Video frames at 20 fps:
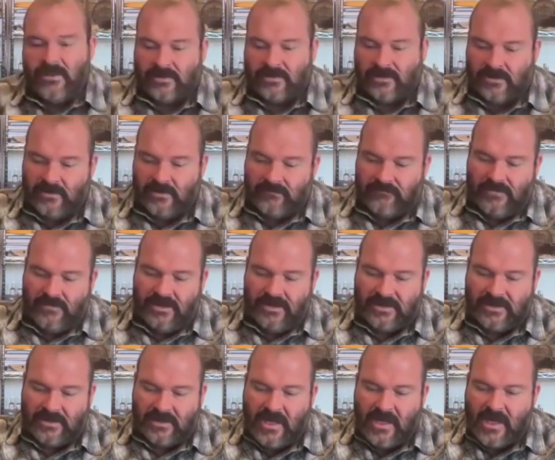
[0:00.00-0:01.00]

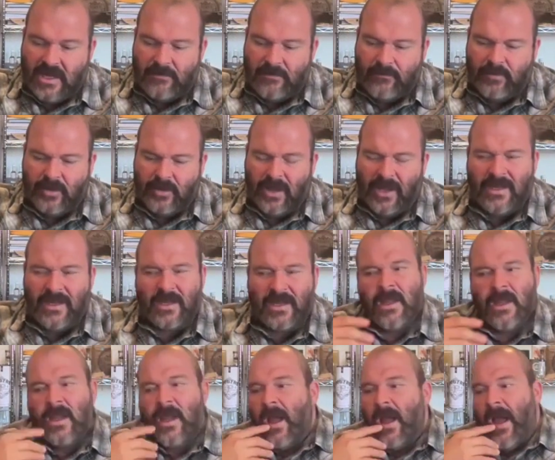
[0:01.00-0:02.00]
a thing. But
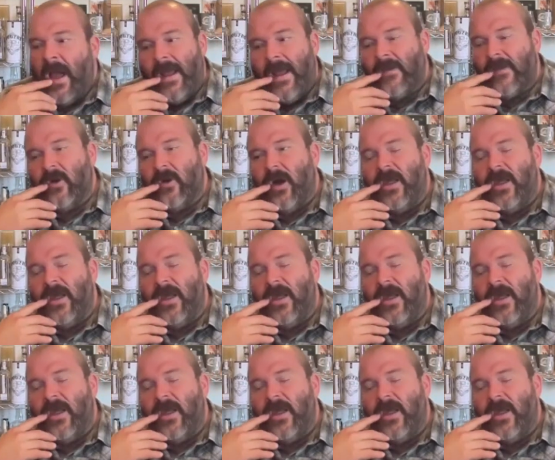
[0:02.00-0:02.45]
I don't know.